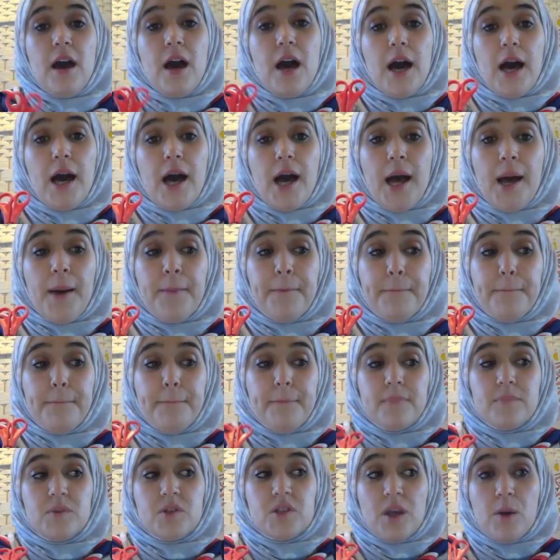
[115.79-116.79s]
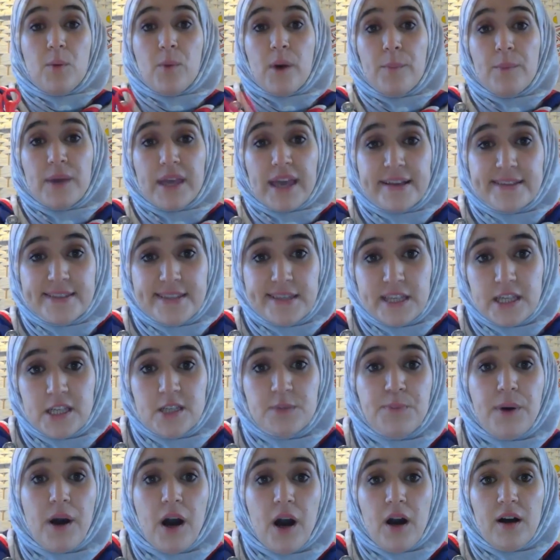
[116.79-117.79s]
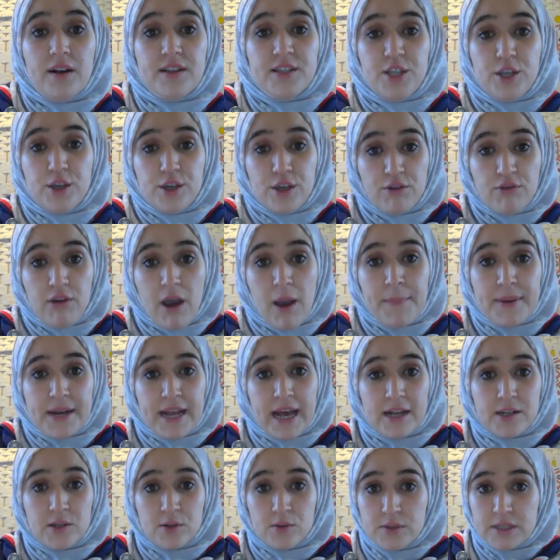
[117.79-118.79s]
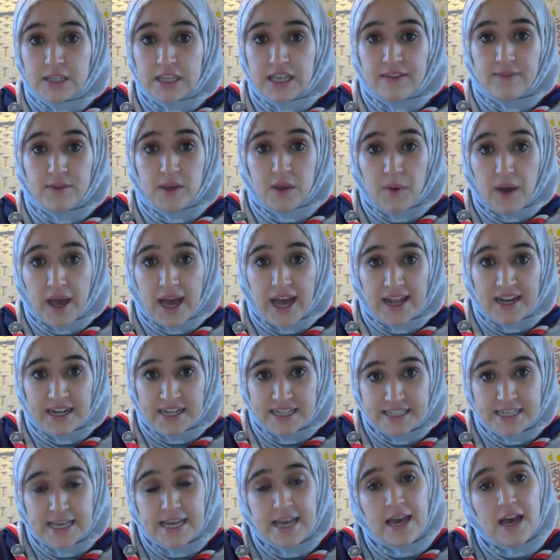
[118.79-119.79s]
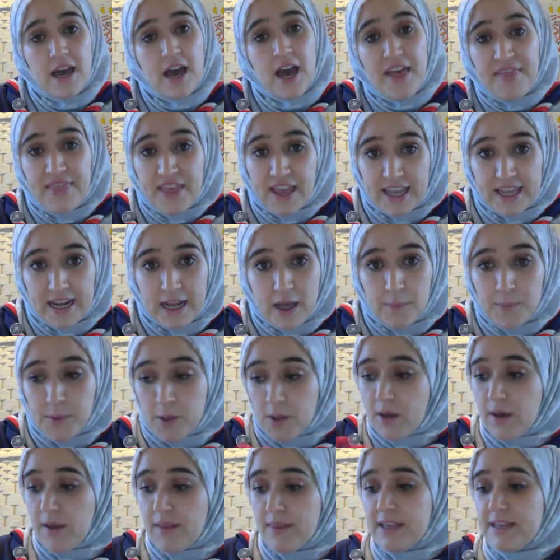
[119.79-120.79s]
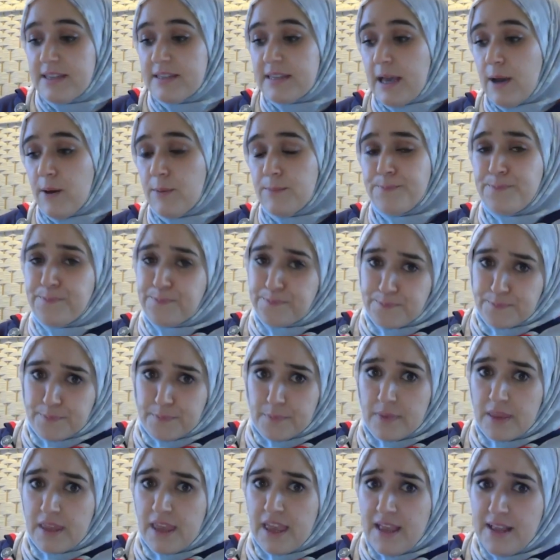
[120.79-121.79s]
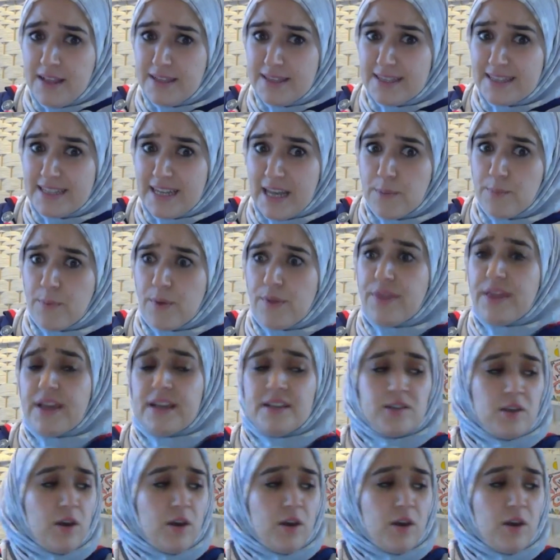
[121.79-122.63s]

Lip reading: So when we get to these parts, you can grab an adult to give you a hand and they can help you cut these out and staple things